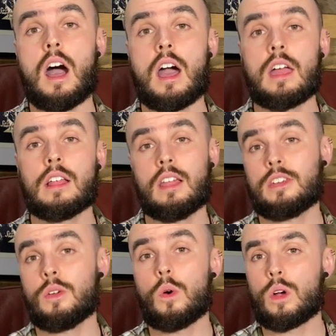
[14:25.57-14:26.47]
I
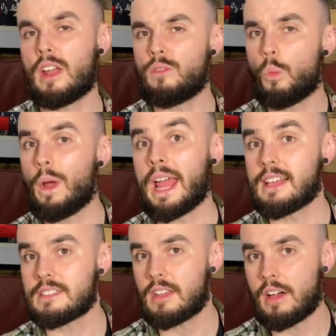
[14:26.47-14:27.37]
like your kind of wing
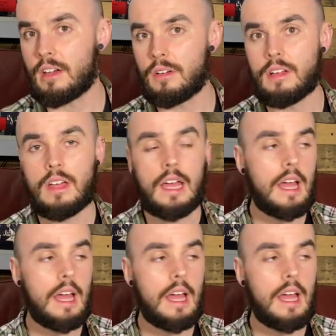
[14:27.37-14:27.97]
it style.